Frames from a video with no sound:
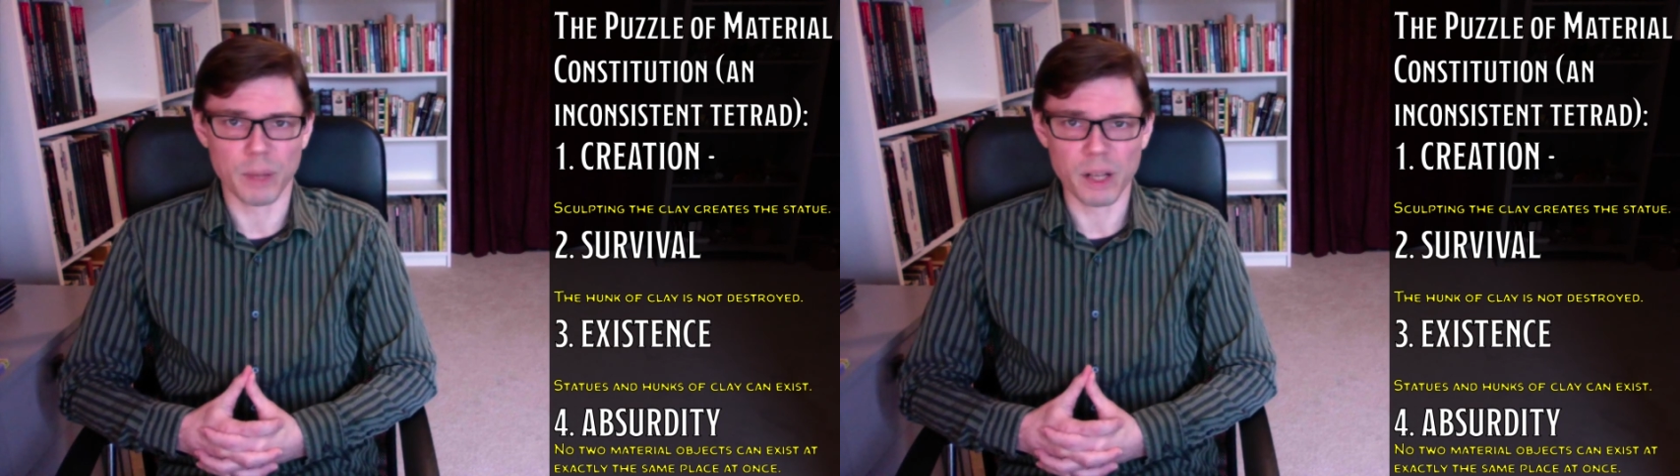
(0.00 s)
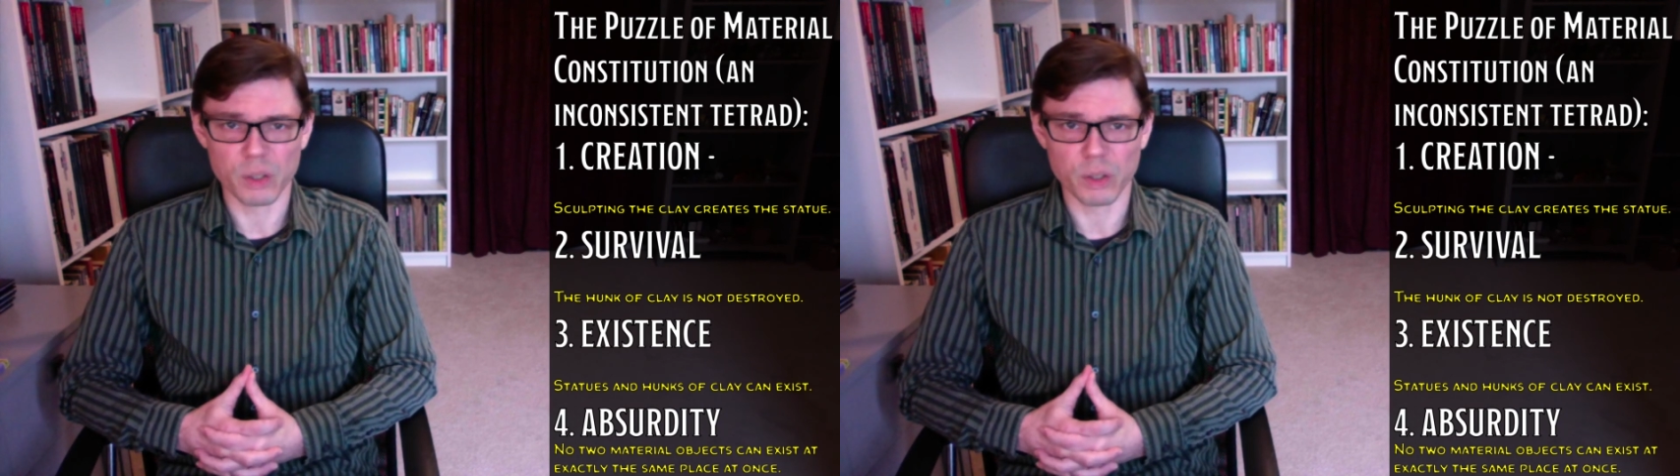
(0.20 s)

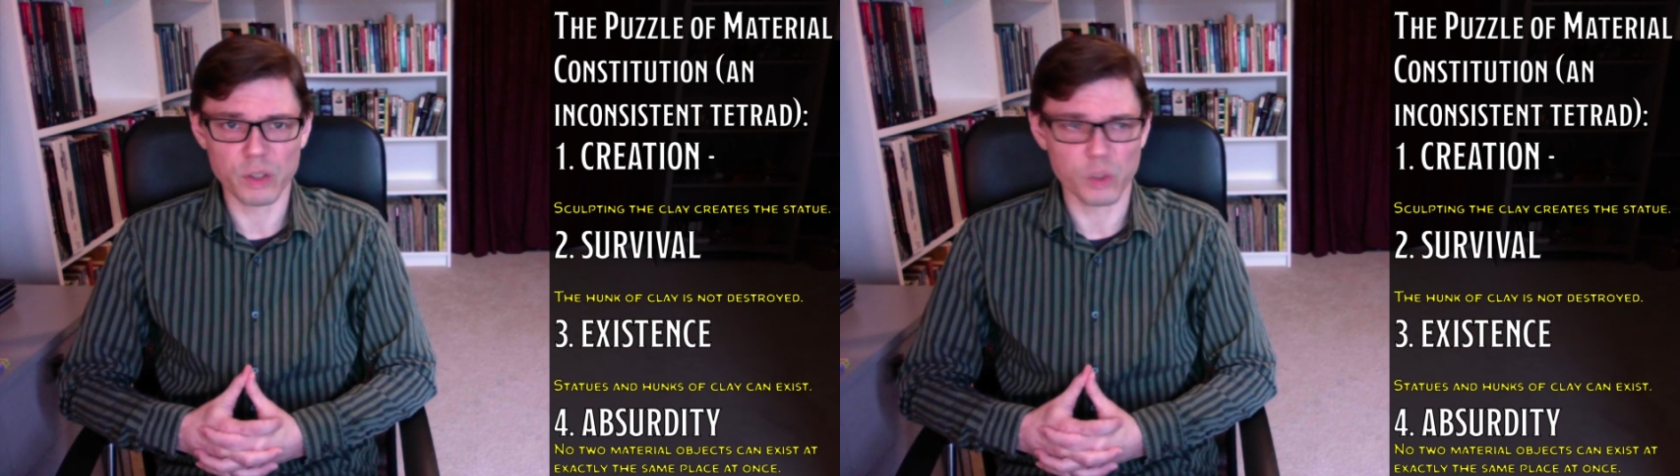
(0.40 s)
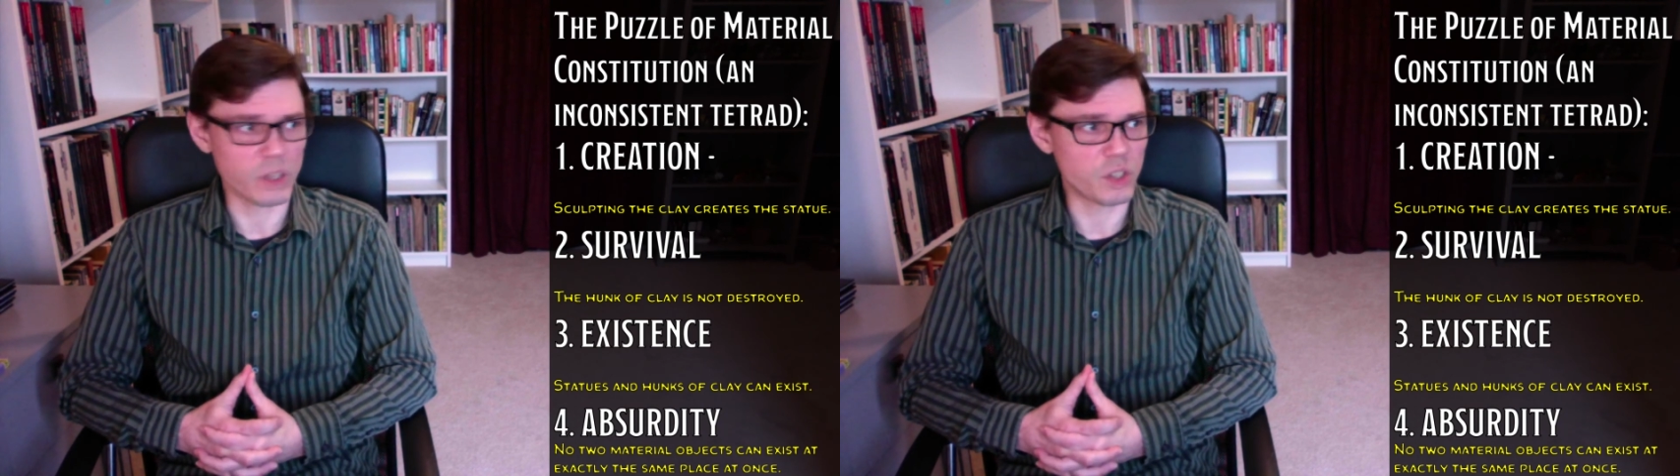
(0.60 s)

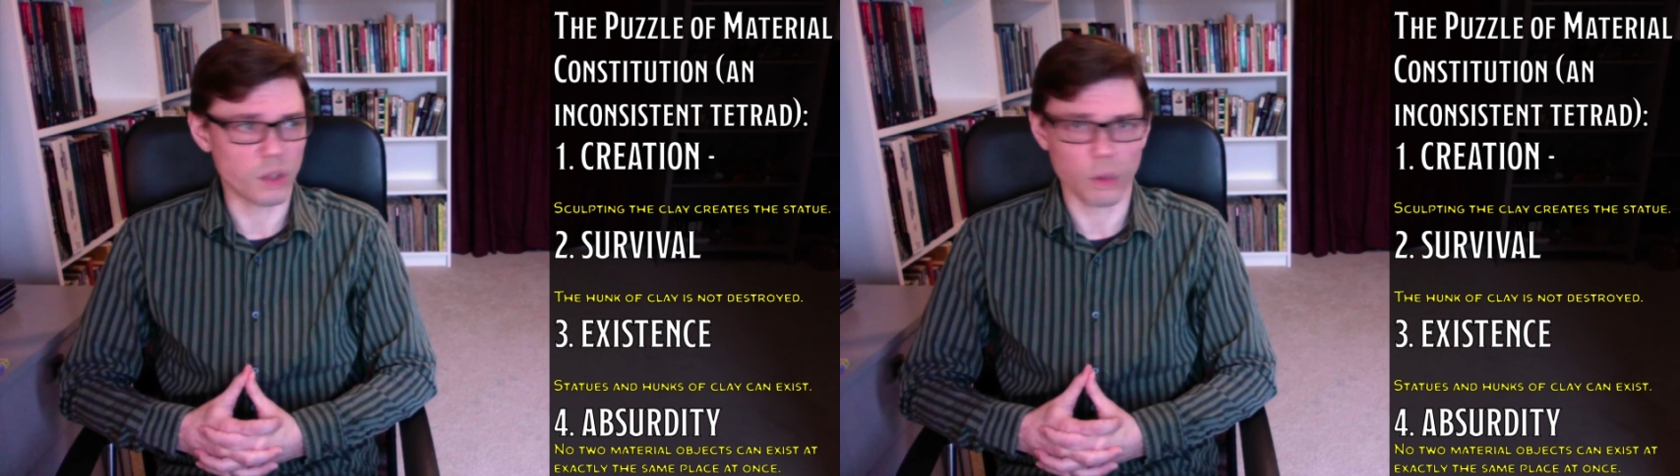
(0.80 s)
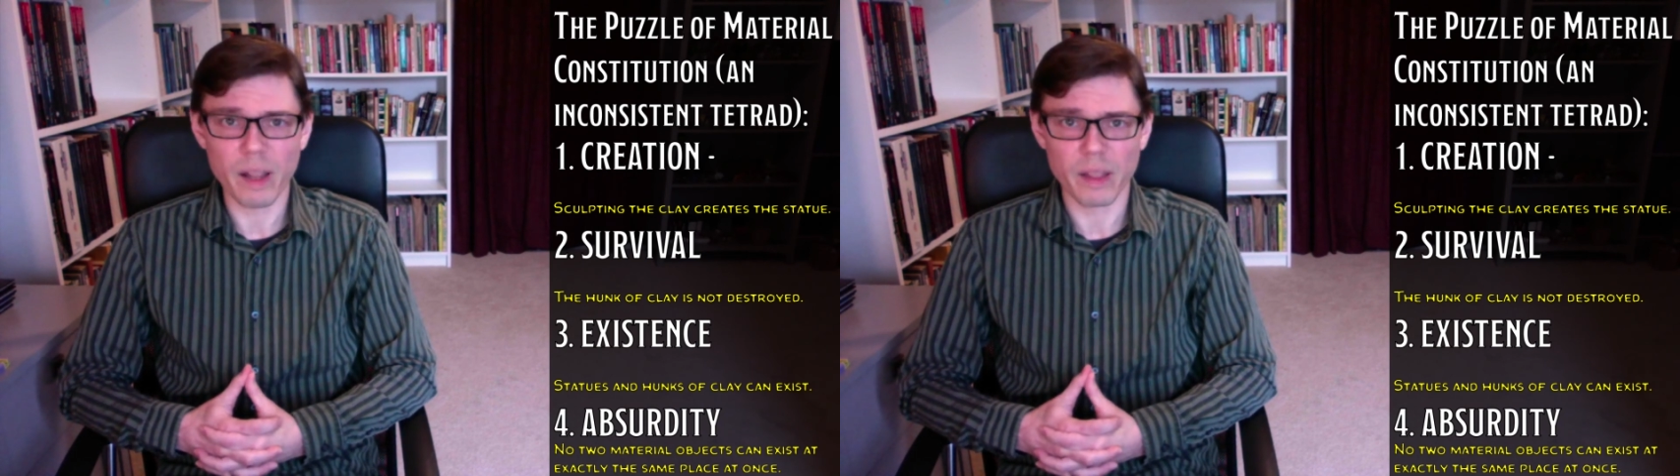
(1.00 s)
puzzles
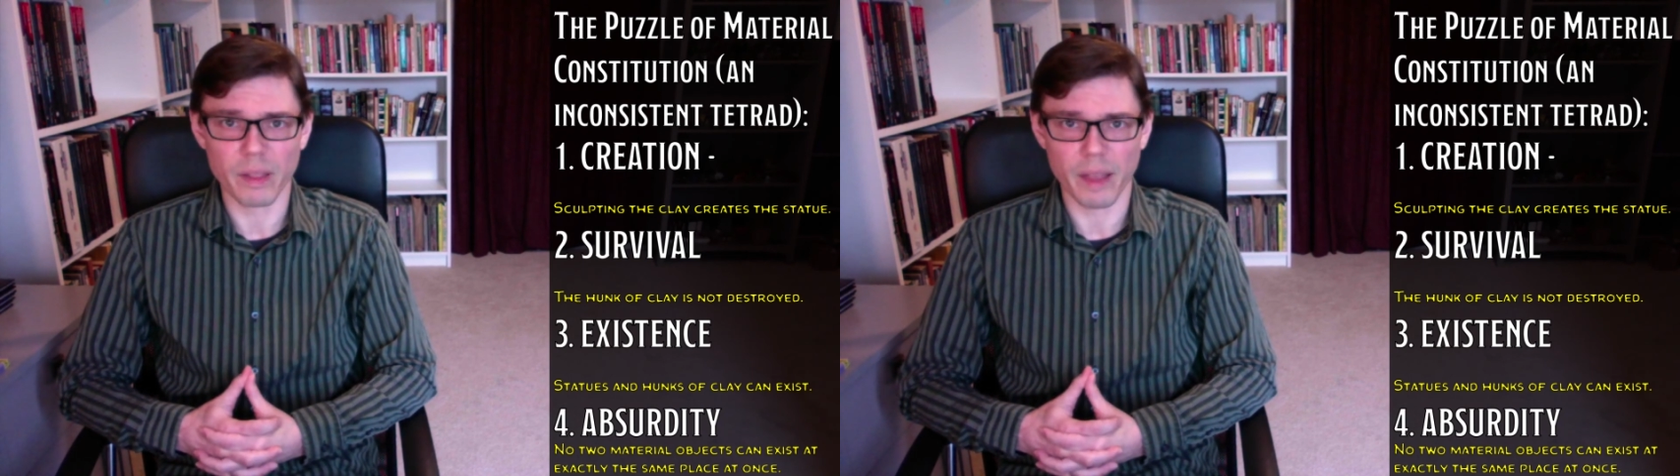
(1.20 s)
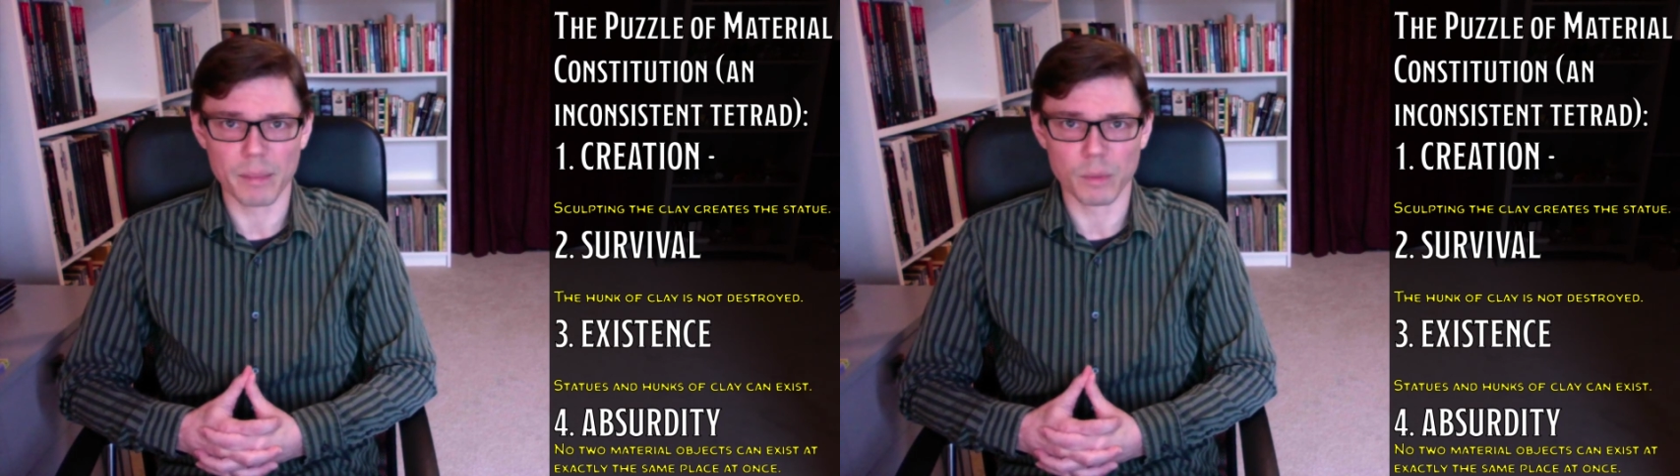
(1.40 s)
which
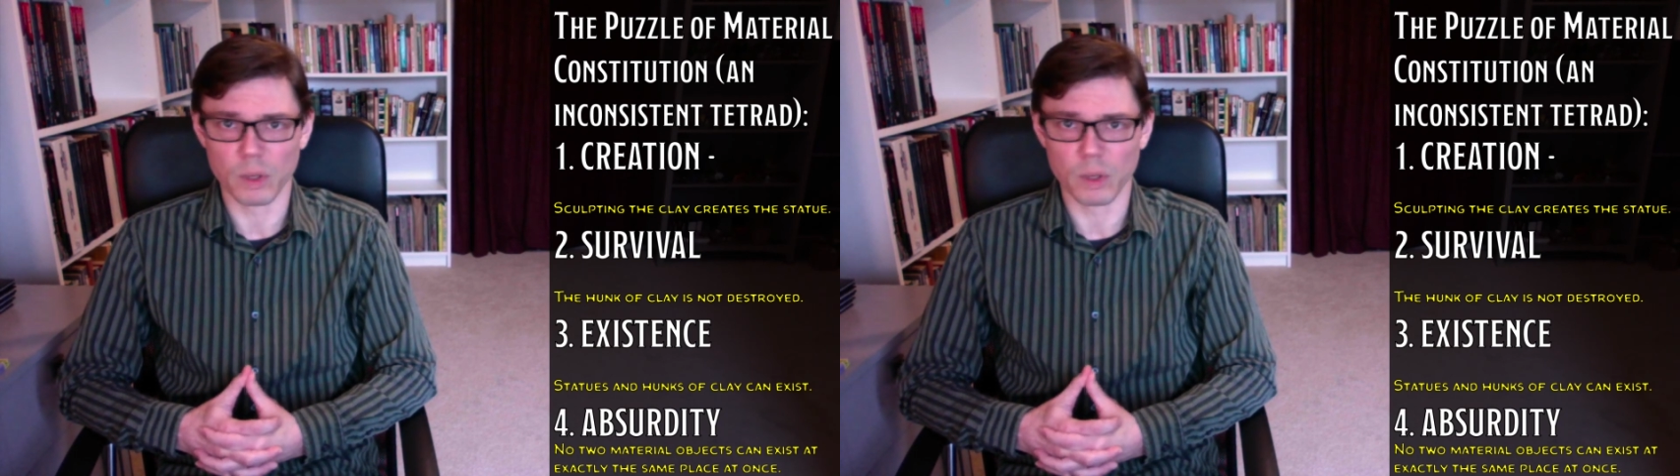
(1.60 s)
threaten them,